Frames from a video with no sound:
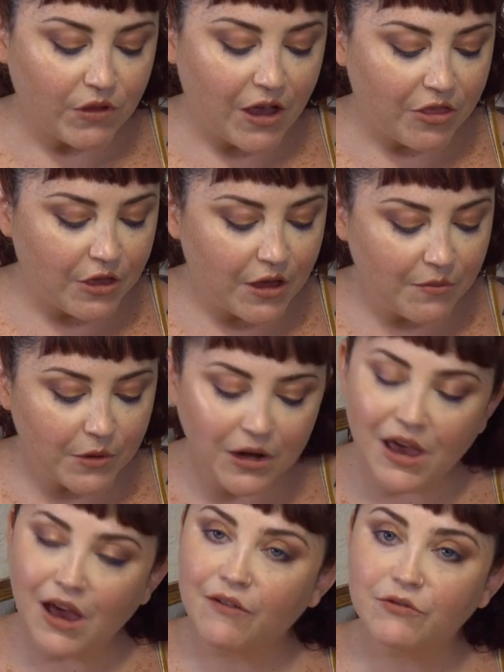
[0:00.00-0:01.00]
I think I'm
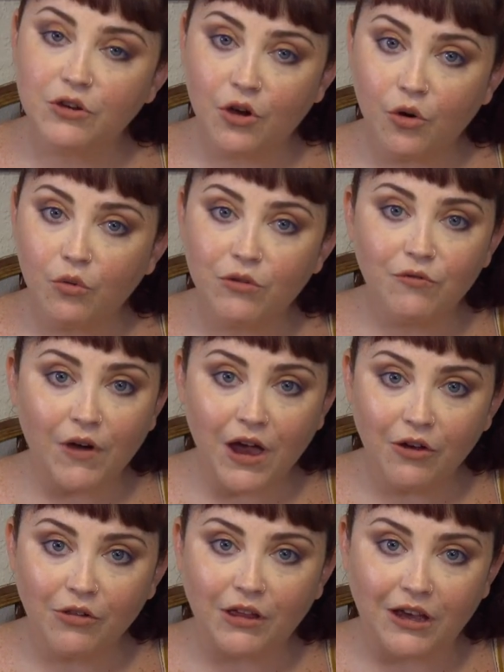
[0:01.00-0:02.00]
gonna have to go with
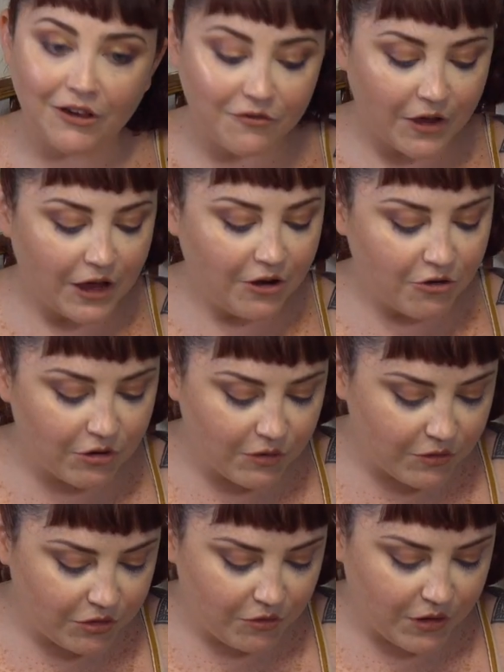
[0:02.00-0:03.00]
Violife. I agree
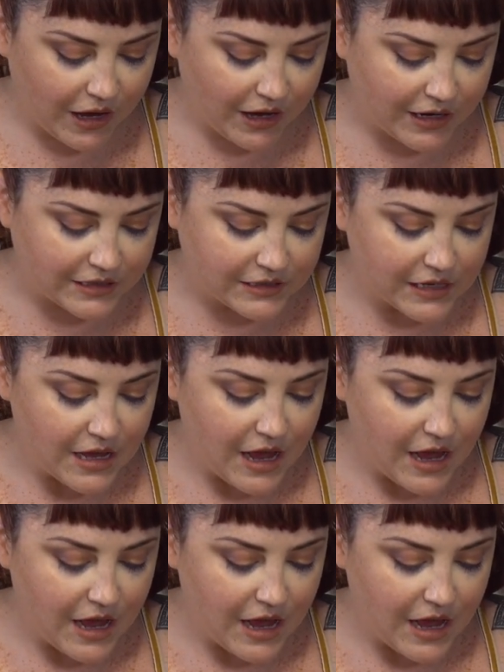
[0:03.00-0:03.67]
with you guys.